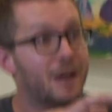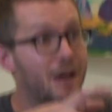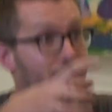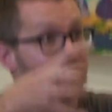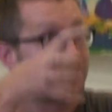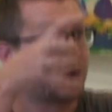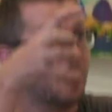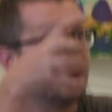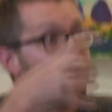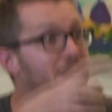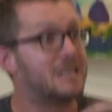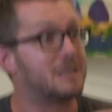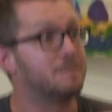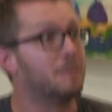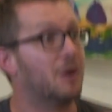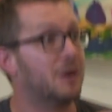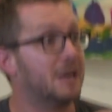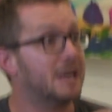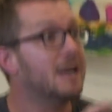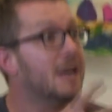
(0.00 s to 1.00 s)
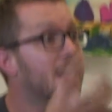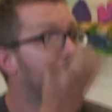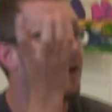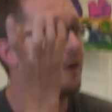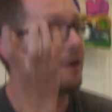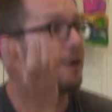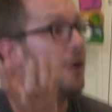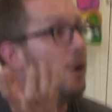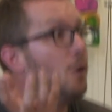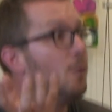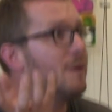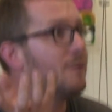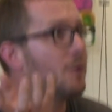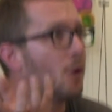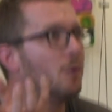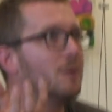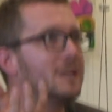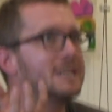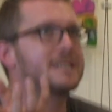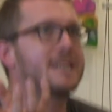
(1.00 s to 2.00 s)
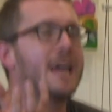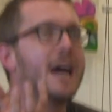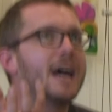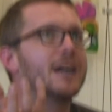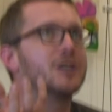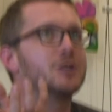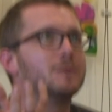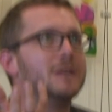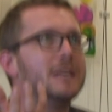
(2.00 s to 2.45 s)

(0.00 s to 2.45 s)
have got this money and gone, oh, we've got all this cash,